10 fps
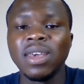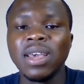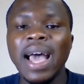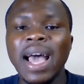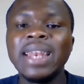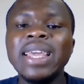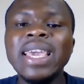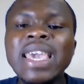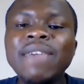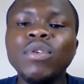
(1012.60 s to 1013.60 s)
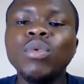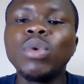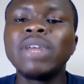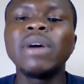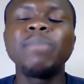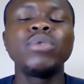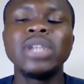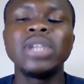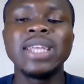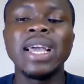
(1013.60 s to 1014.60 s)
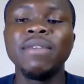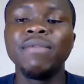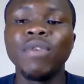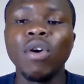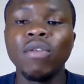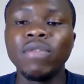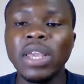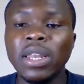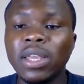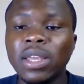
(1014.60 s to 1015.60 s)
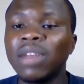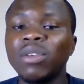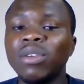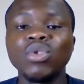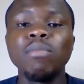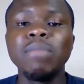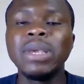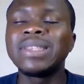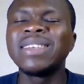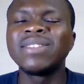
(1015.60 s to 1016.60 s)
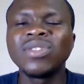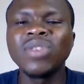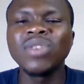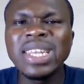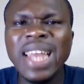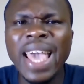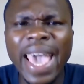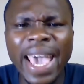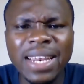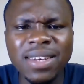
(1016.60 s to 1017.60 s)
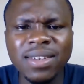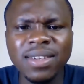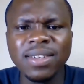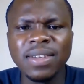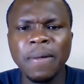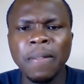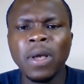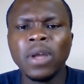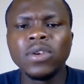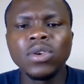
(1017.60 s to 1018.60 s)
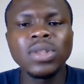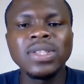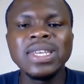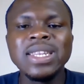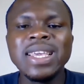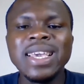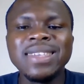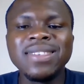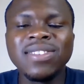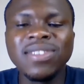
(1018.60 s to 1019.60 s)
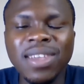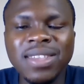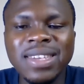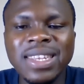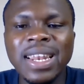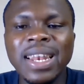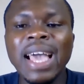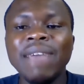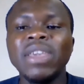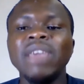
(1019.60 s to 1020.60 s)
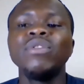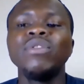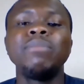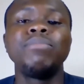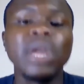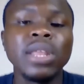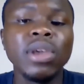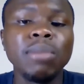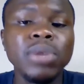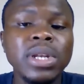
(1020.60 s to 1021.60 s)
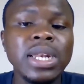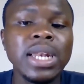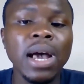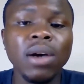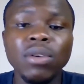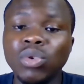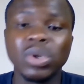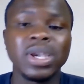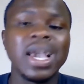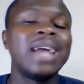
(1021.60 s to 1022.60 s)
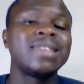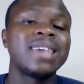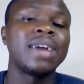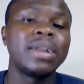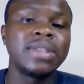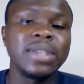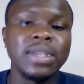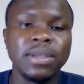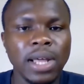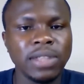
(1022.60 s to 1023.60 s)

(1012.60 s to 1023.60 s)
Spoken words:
And even whatever project they are involved in can also meet a sudden end. Nothing is certain in life. Even the breath you're breathing now, you can't guarantee that